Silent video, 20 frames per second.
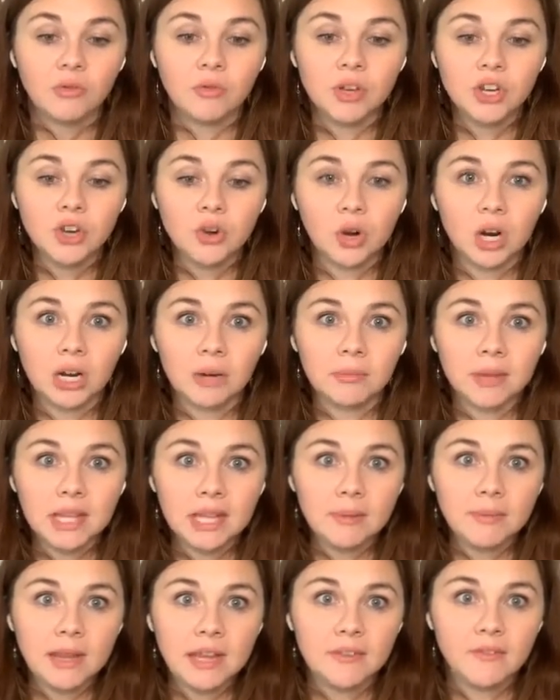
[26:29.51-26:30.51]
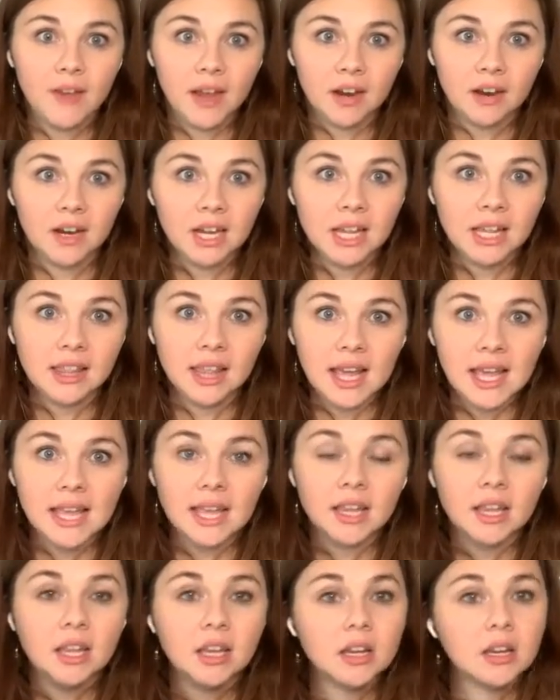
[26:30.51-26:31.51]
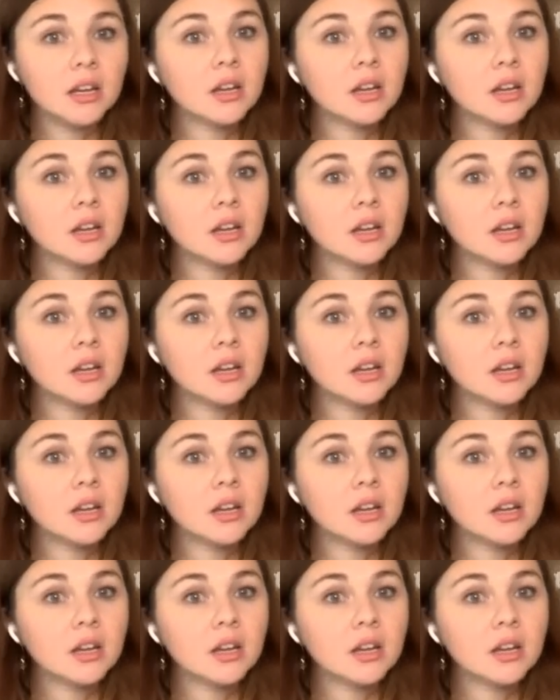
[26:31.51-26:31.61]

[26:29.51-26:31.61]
would normally be very like,